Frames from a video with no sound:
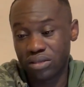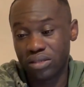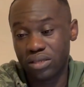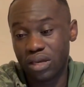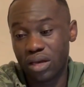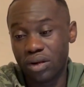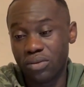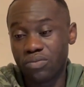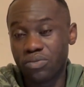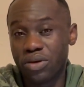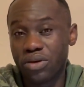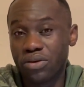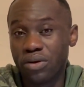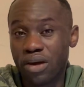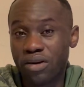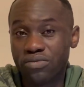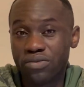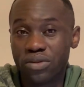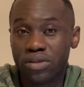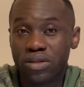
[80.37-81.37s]
Yeah, when you
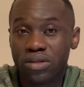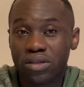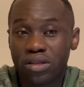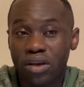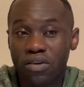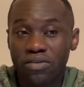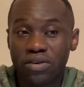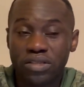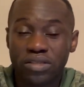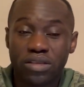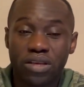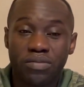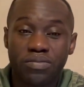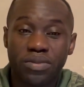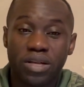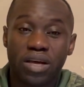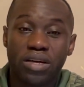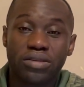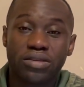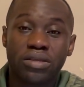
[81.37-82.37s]
have your letter of
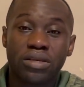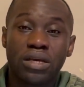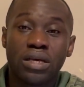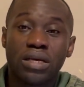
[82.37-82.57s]
acceptance,